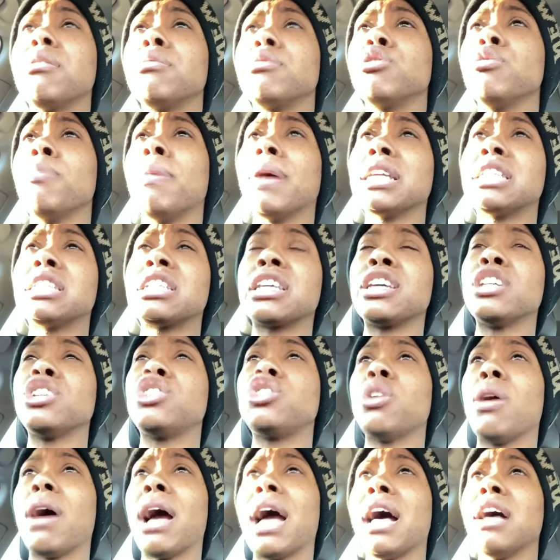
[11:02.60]
You about to
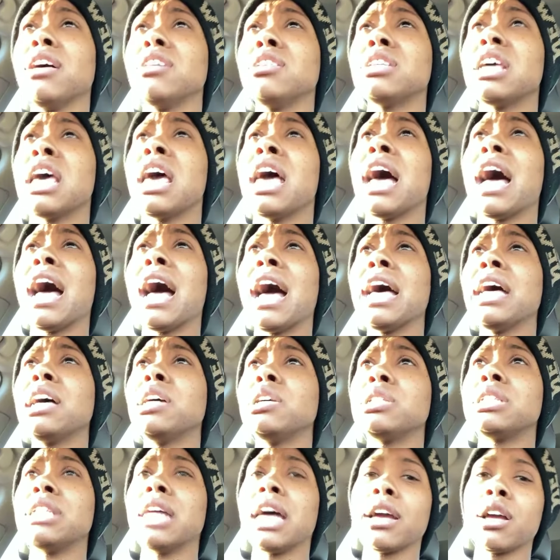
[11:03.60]
get your house?
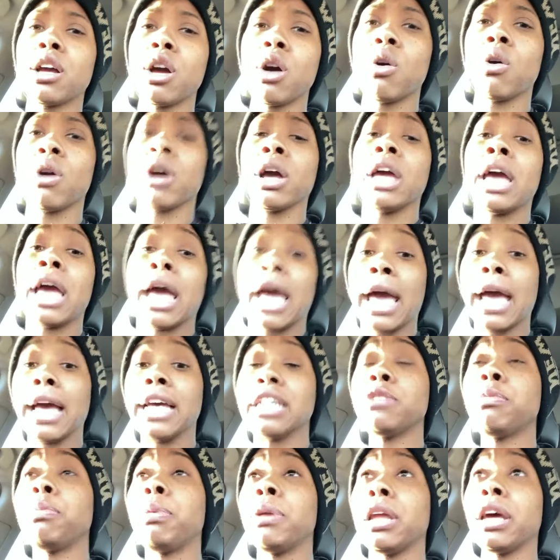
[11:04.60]
How's that going?
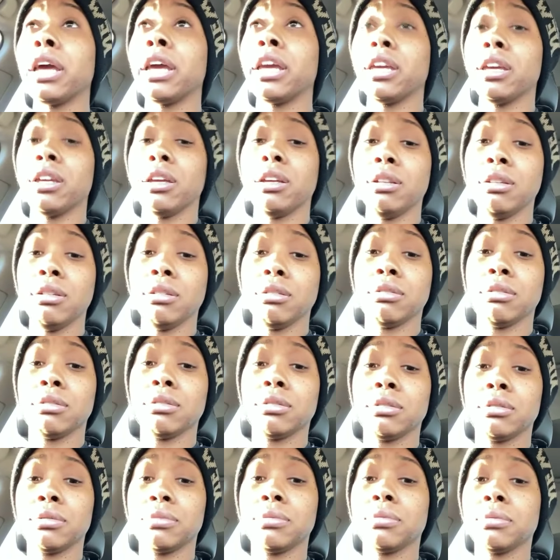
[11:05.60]
As planned?
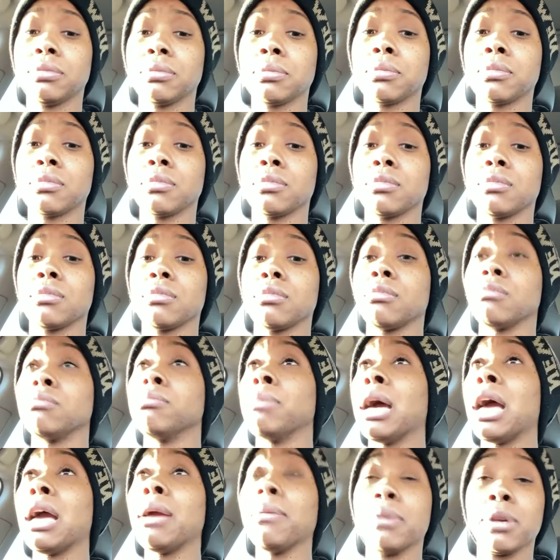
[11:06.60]

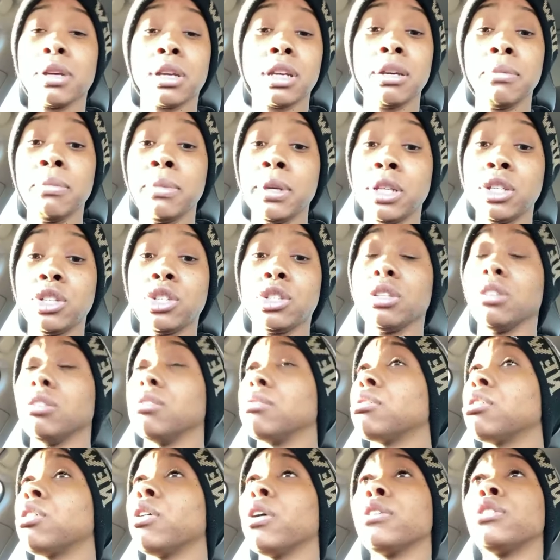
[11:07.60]
Baby,
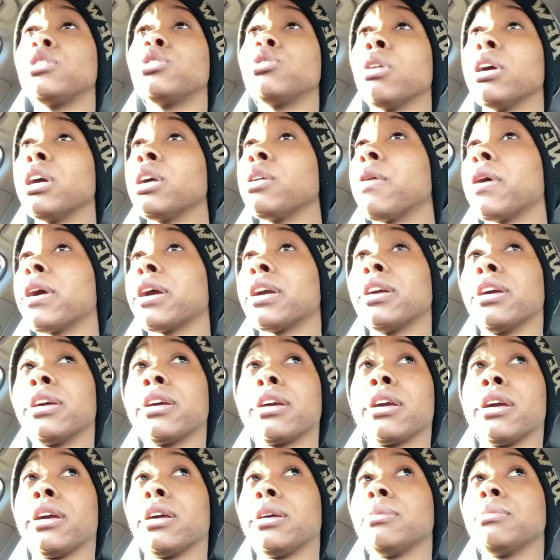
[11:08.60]
Kamisha, straight
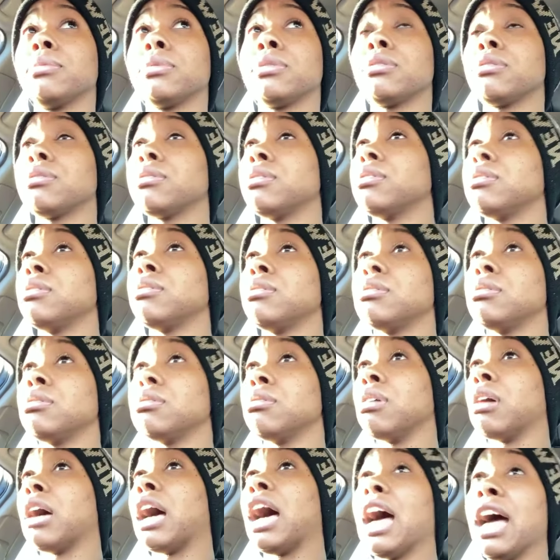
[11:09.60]
crackhead games.
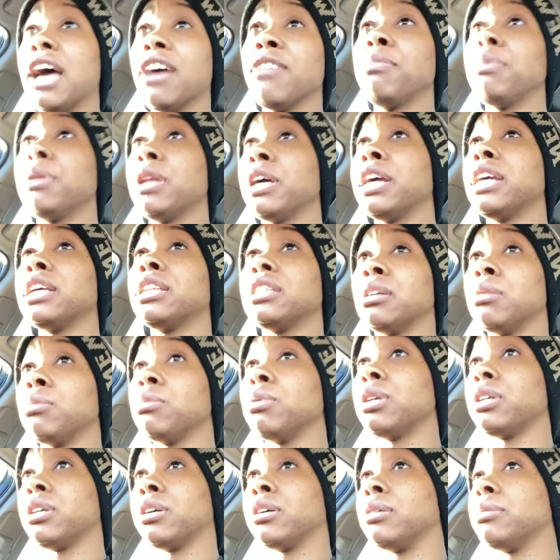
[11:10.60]
I have played them
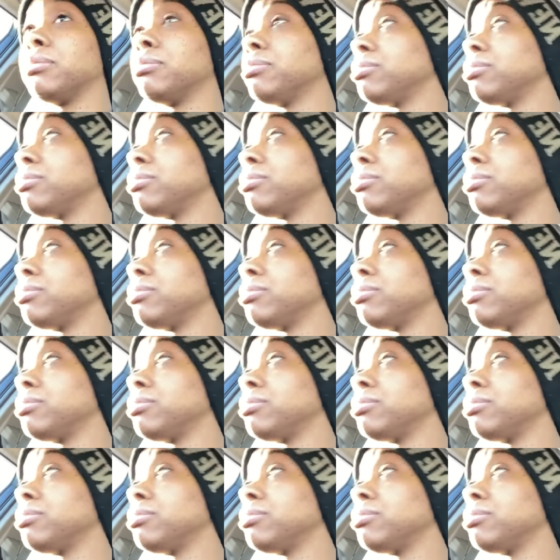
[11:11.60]
with him.